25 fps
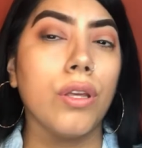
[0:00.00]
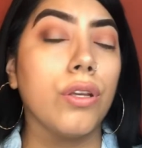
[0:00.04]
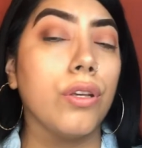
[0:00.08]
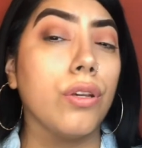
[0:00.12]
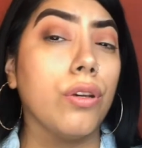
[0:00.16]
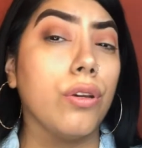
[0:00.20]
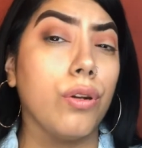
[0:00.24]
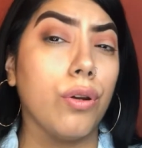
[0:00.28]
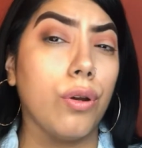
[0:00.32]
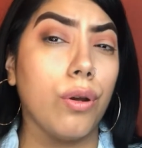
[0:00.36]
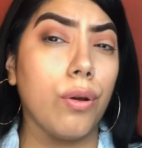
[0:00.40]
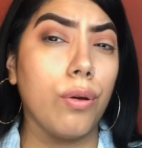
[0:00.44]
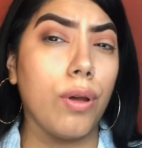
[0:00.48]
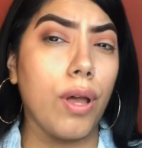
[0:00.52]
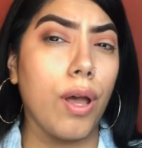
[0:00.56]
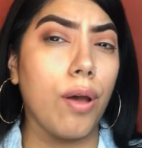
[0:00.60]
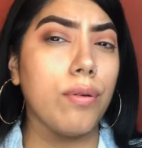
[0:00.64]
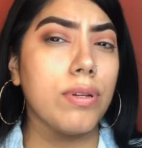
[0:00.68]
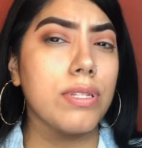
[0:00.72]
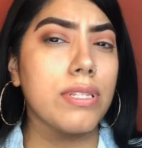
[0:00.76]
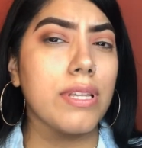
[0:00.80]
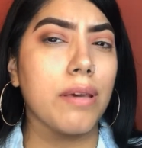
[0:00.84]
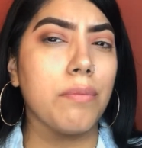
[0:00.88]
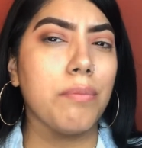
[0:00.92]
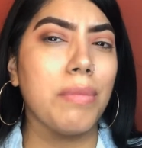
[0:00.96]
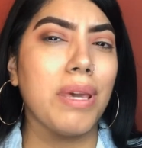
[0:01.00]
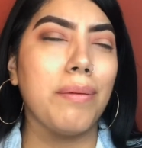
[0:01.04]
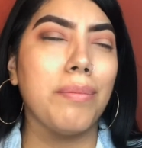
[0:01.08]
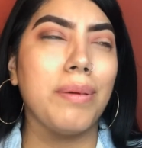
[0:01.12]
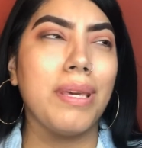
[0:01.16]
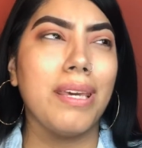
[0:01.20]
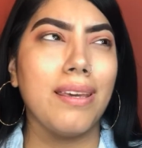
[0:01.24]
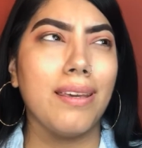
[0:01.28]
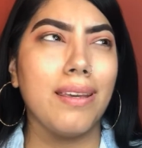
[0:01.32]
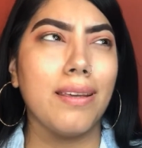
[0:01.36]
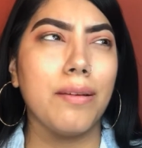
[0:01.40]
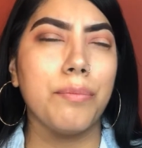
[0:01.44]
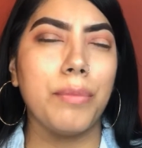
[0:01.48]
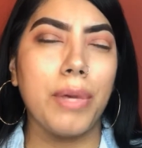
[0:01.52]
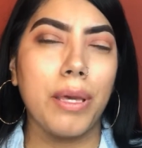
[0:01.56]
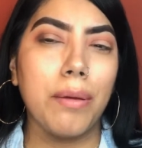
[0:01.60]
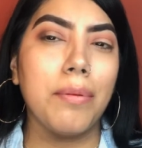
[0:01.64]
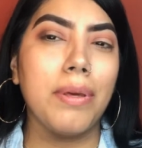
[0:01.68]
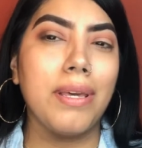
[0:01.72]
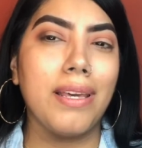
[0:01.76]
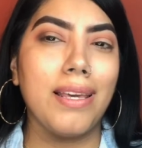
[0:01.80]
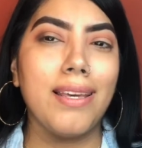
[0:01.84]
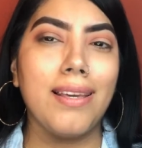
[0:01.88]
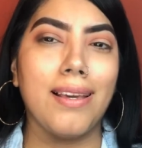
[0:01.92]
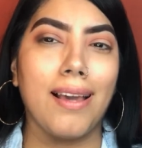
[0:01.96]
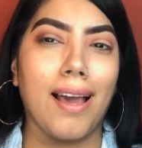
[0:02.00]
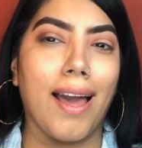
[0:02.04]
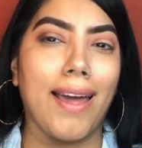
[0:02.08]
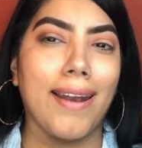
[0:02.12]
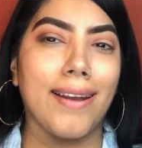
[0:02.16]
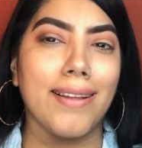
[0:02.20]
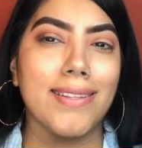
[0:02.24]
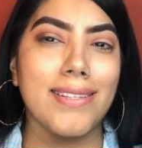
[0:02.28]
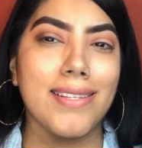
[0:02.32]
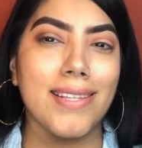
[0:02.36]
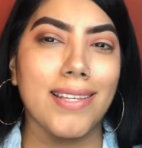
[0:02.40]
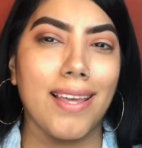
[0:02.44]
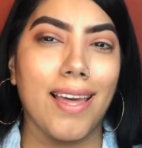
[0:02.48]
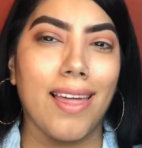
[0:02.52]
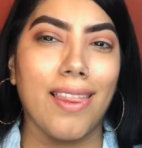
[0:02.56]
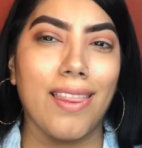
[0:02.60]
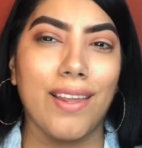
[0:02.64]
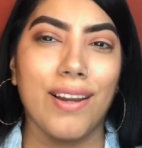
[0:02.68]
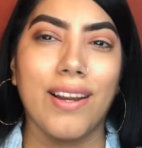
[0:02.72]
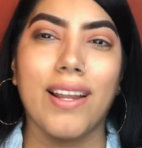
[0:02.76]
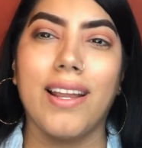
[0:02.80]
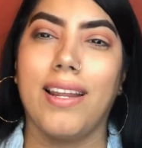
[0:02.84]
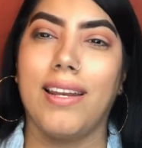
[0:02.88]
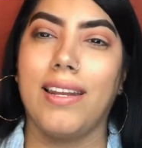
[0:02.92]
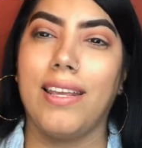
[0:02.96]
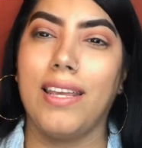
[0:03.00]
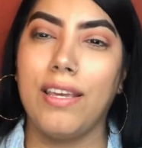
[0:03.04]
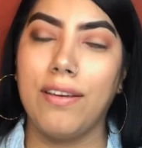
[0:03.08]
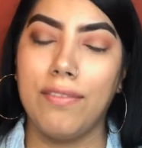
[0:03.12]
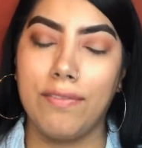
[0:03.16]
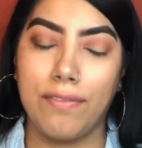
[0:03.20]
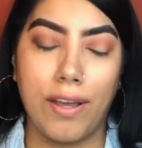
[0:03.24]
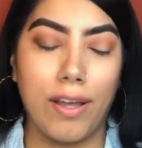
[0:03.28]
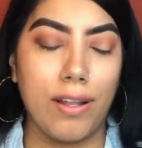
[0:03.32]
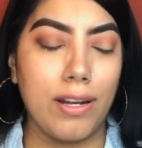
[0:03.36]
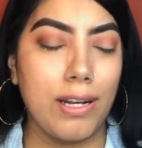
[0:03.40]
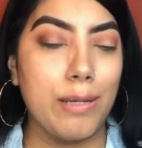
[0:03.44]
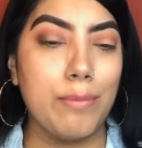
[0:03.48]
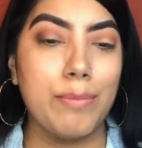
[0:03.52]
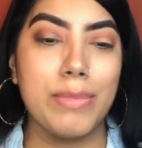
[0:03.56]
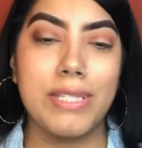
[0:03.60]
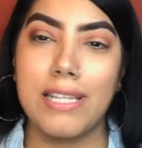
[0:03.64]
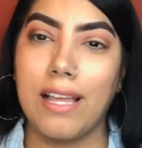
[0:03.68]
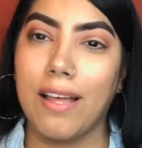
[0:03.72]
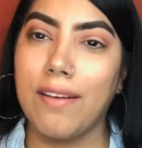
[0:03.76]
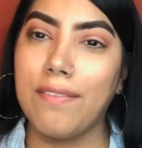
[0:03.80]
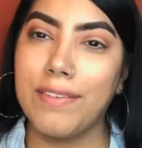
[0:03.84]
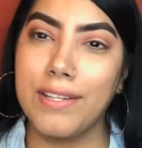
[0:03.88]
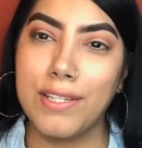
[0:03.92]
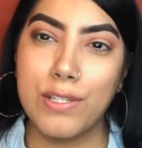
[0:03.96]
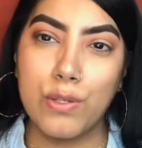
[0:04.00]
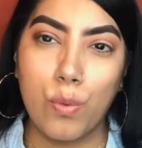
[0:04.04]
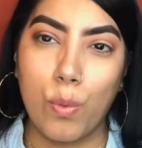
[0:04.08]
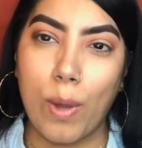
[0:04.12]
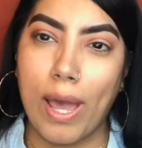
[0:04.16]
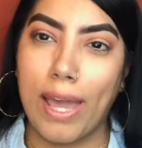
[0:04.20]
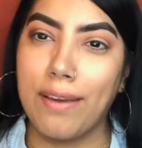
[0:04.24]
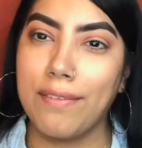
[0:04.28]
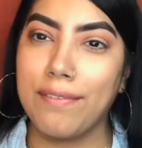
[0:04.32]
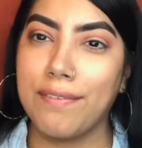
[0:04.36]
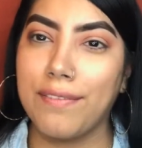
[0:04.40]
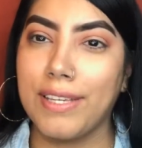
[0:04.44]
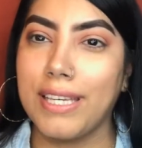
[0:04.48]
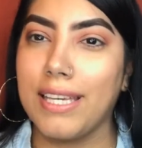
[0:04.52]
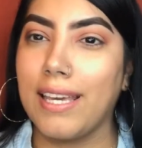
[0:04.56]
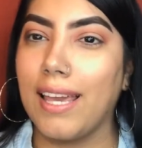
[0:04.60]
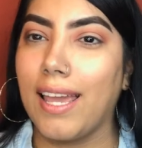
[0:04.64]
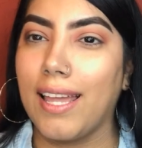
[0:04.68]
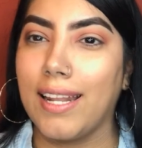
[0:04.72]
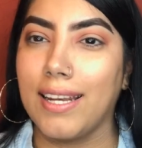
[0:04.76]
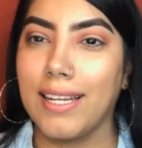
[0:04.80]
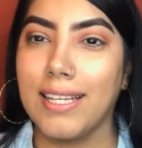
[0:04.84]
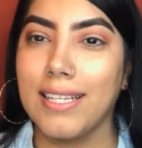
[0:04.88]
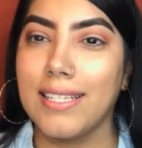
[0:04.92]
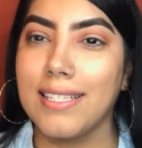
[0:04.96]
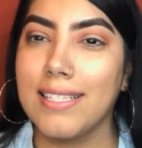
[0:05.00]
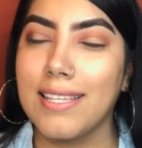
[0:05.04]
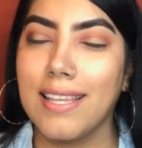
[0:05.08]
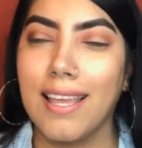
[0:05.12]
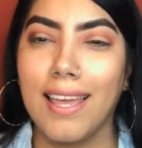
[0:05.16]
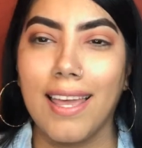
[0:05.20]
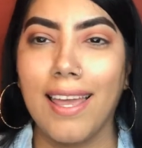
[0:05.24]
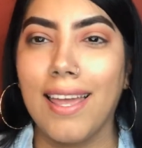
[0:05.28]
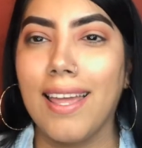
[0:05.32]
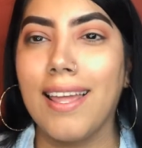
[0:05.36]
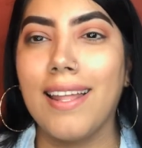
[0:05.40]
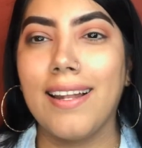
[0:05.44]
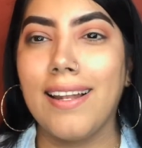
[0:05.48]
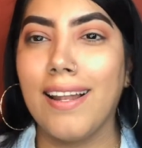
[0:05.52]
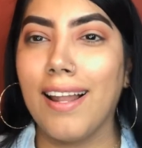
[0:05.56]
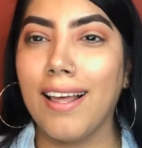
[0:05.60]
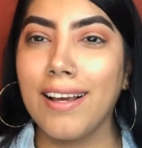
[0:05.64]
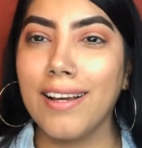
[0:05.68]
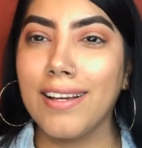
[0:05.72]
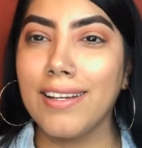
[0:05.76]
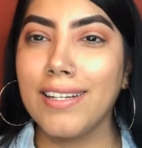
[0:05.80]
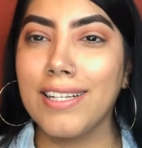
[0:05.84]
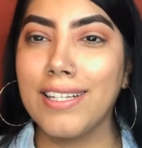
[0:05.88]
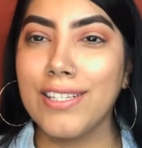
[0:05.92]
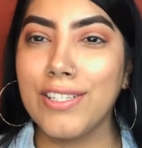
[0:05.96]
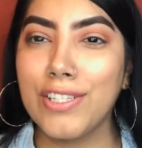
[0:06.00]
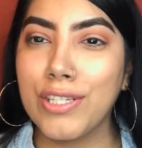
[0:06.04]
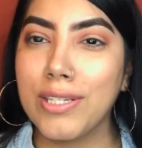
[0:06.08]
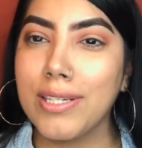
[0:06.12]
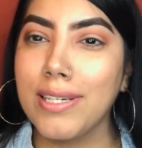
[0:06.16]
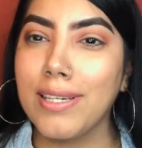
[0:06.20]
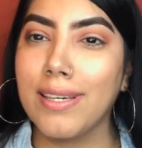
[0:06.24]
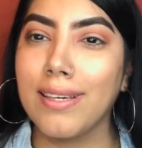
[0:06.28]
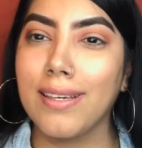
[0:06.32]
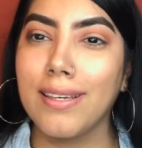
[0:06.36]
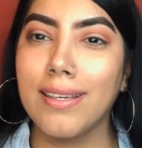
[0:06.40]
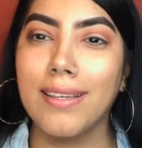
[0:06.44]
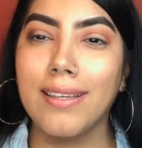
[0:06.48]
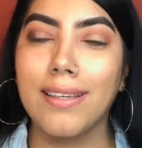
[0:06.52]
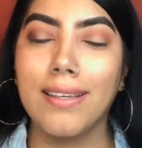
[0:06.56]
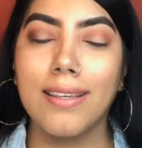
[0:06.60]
You know, I was like, maybe he got it together and he found himself his wifey and he's not gonna cheat.